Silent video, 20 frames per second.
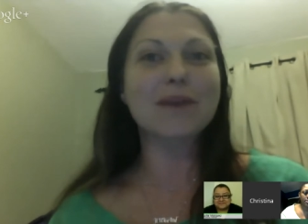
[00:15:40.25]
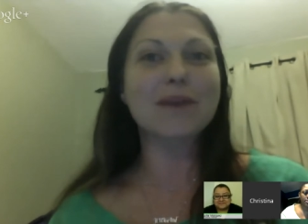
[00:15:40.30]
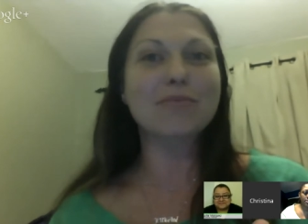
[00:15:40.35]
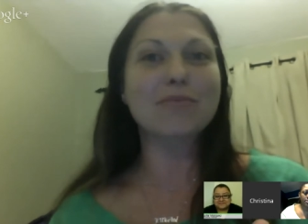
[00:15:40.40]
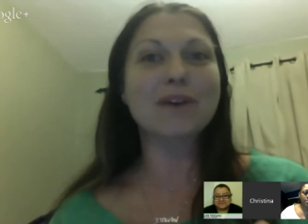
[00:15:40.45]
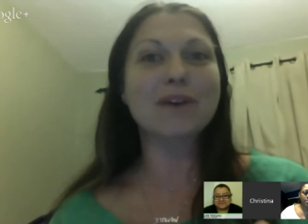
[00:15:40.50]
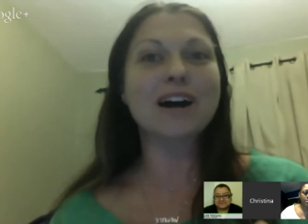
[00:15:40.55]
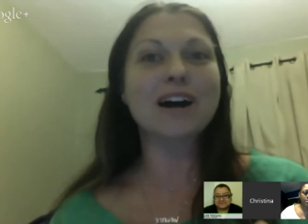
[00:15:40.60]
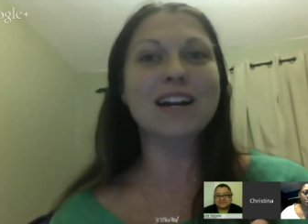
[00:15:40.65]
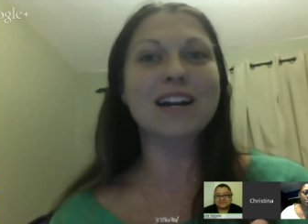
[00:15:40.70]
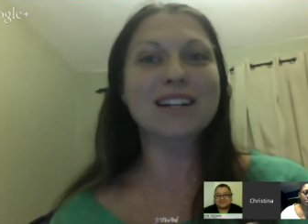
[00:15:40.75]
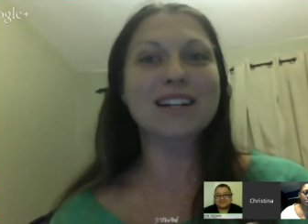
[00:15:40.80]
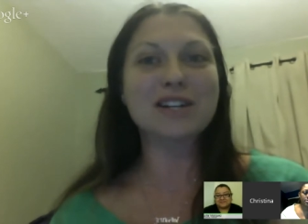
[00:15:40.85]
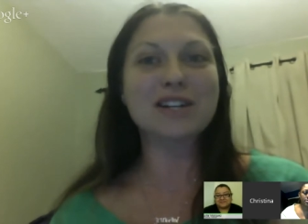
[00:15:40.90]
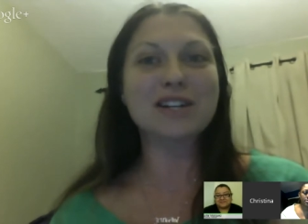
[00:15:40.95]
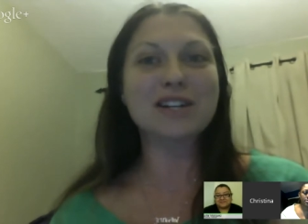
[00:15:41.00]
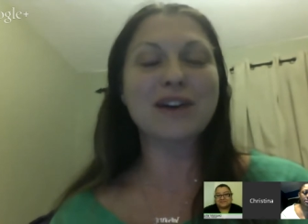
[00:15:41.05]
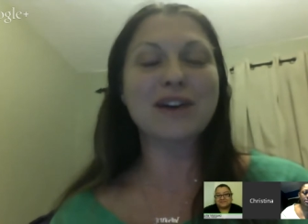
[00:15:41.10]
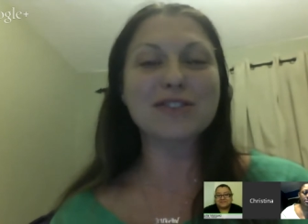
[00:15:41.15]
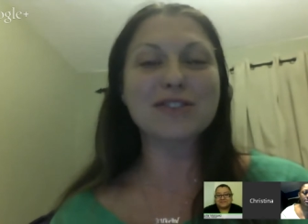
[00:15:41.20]
a product, and
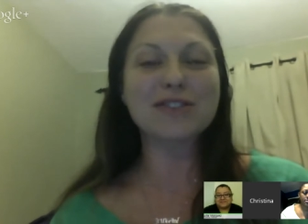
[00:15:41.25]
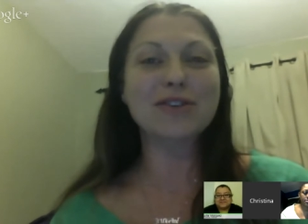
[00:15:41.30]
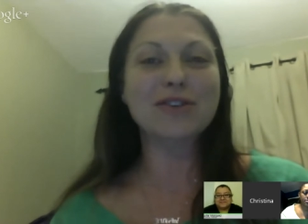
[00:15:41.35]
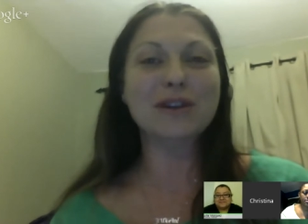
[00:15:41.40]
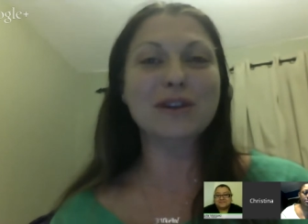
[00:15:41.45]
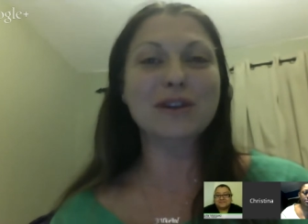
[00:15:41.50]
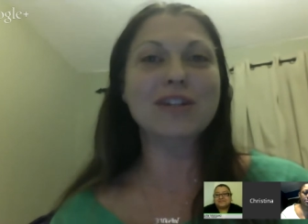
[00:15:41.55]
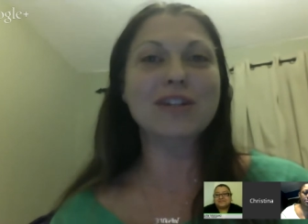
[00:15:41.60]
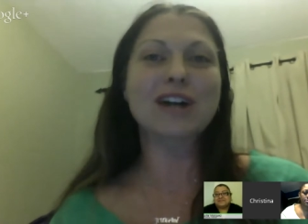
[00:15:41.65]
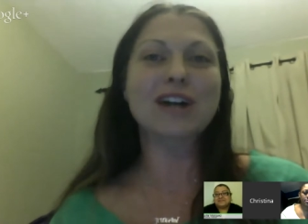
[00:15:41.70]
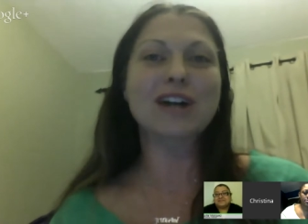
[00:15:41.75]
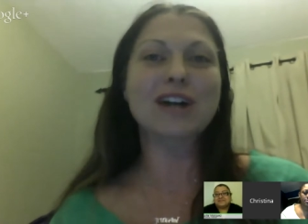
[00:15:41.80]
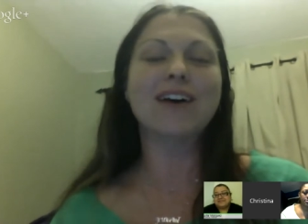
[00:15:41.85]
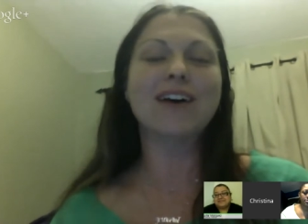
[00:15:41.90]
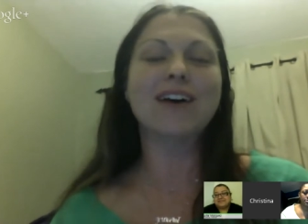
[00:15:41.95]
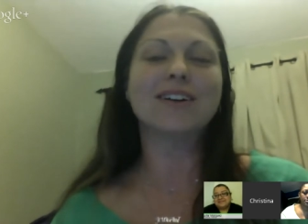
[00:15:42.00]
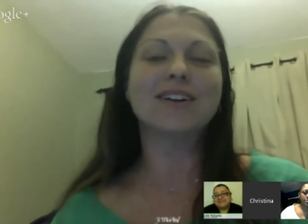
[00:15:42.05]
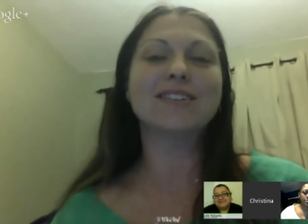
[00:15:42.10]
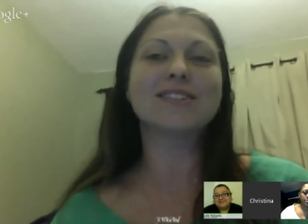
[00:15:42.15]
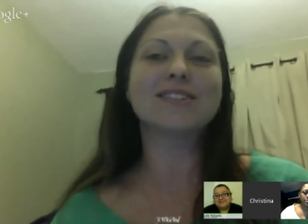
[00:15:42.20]
you have a screaming child.